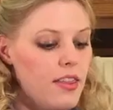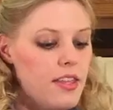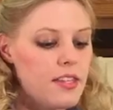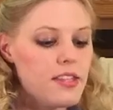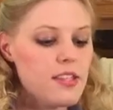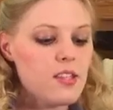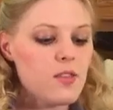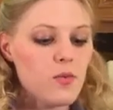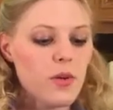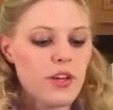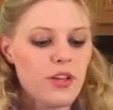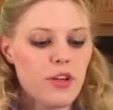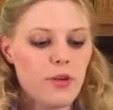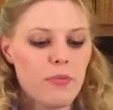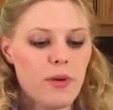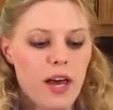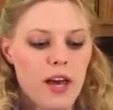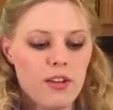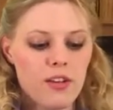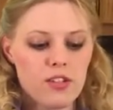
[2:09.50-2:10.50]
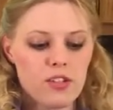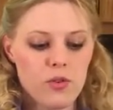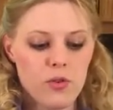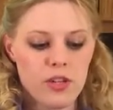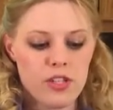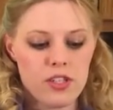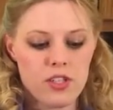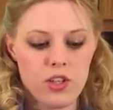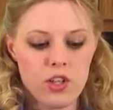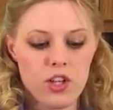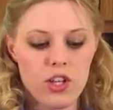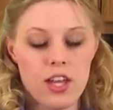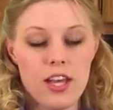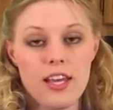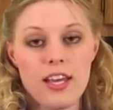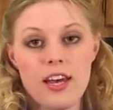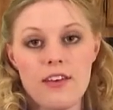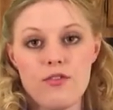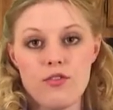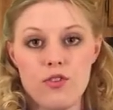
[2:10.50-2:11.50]
This is what your batter is going to look
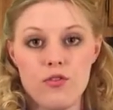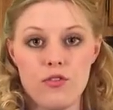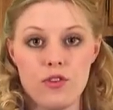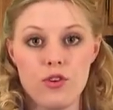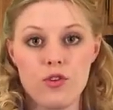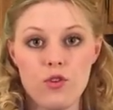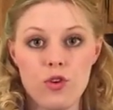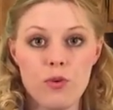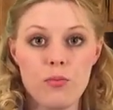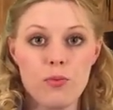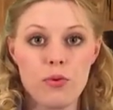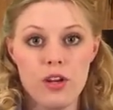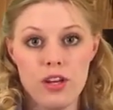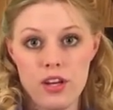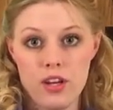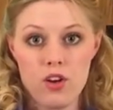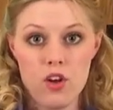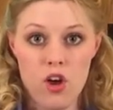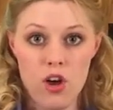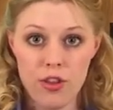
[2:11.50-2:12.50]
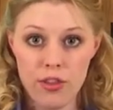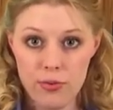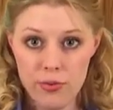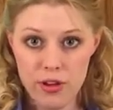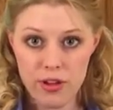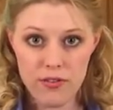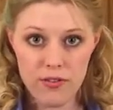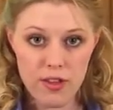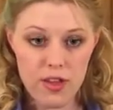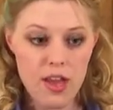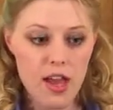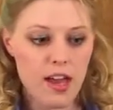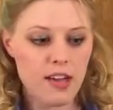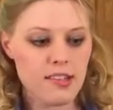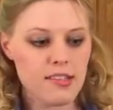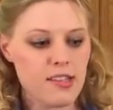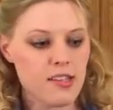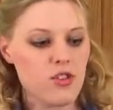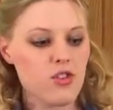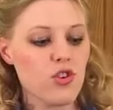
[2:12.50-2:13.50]
like after you've incorporated all 3 of the
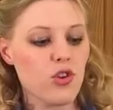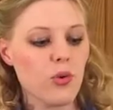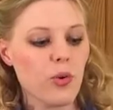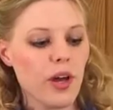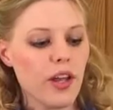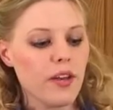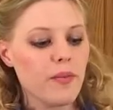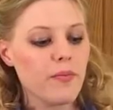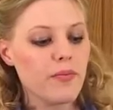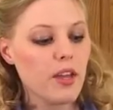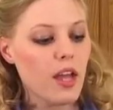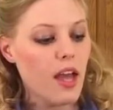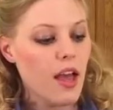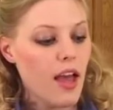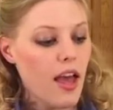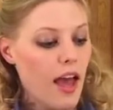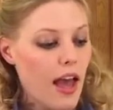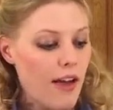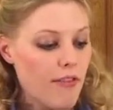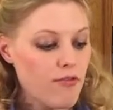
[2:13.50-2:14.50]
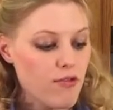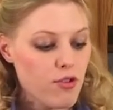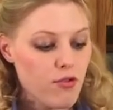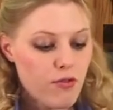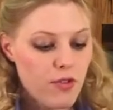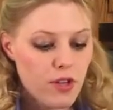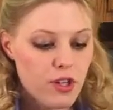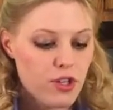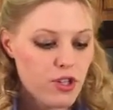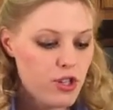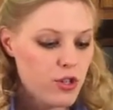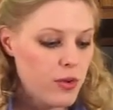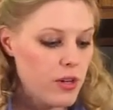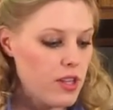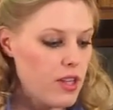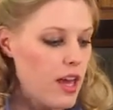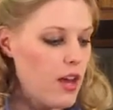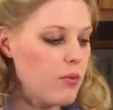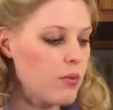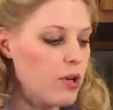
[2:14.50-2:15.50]
eggs into it. After you finish
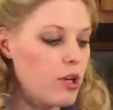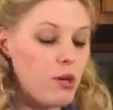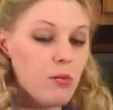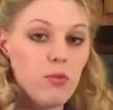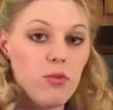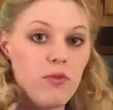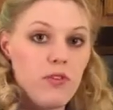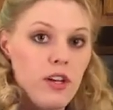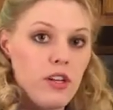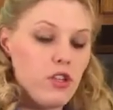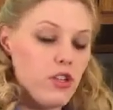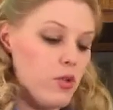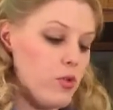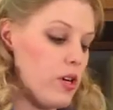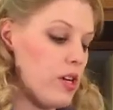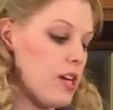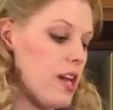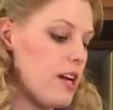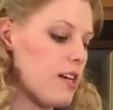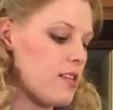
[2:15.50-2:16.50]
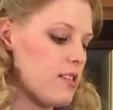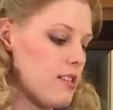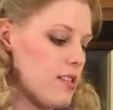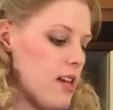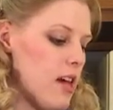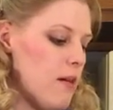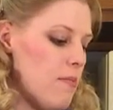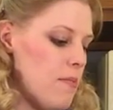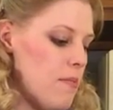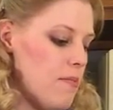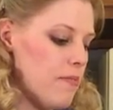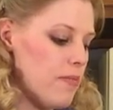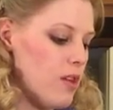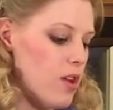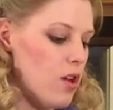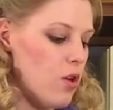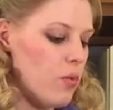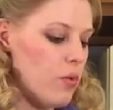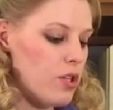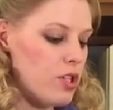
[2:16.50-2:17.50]
doing that, we're going to move on to our next step,
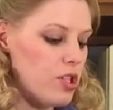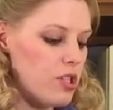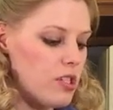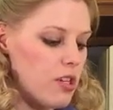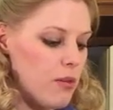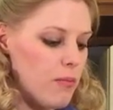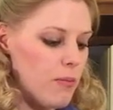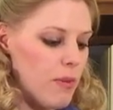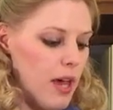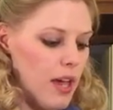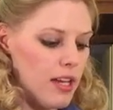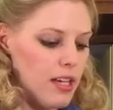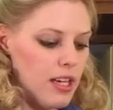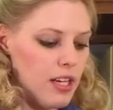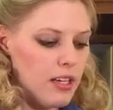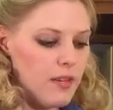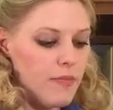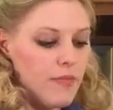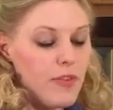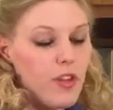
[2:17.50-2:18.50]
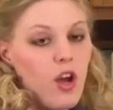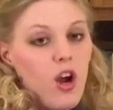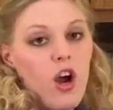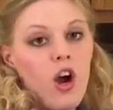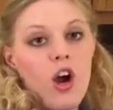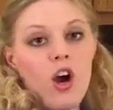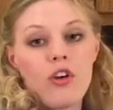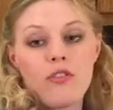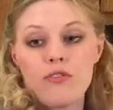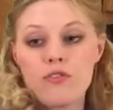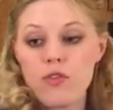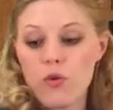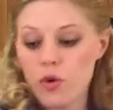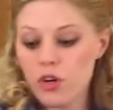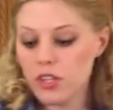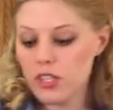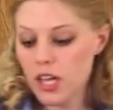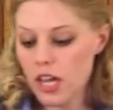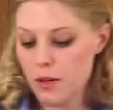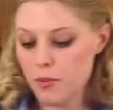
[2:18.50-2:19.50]
which is combining our
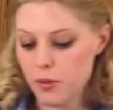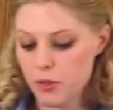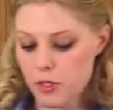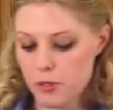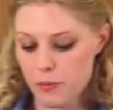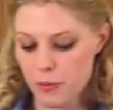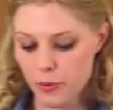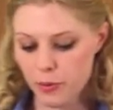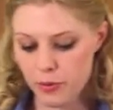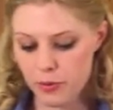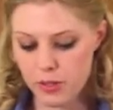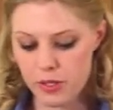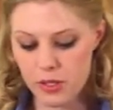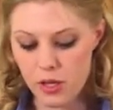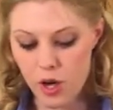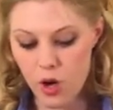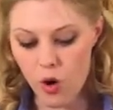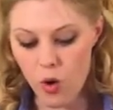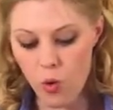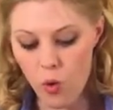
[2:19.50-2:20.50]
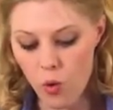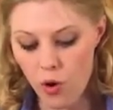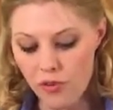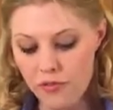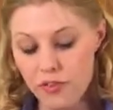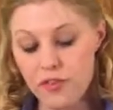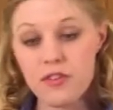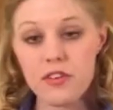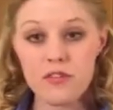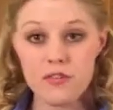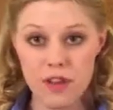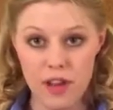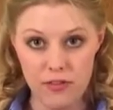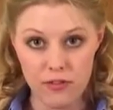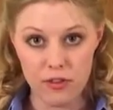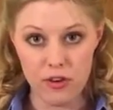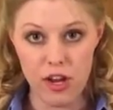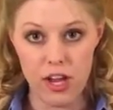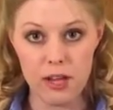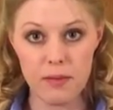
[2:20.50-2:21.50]
4 tablespoons or
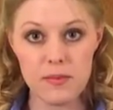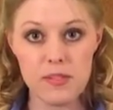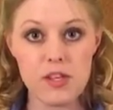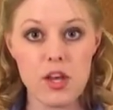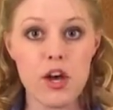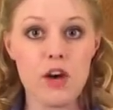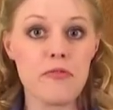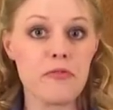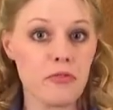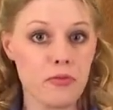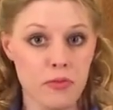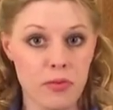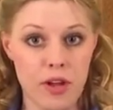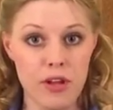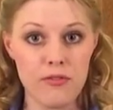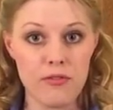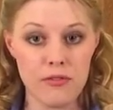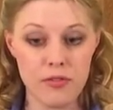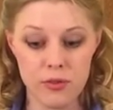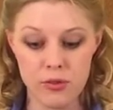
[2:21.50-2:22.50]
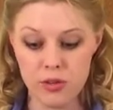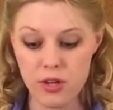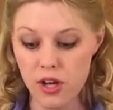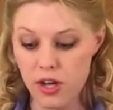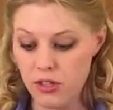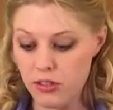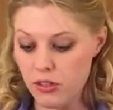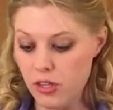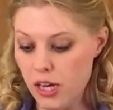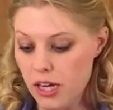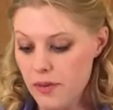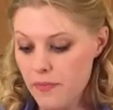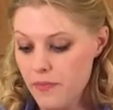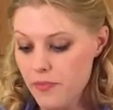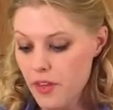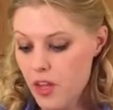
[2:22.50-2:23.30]
55 grams of red food coloring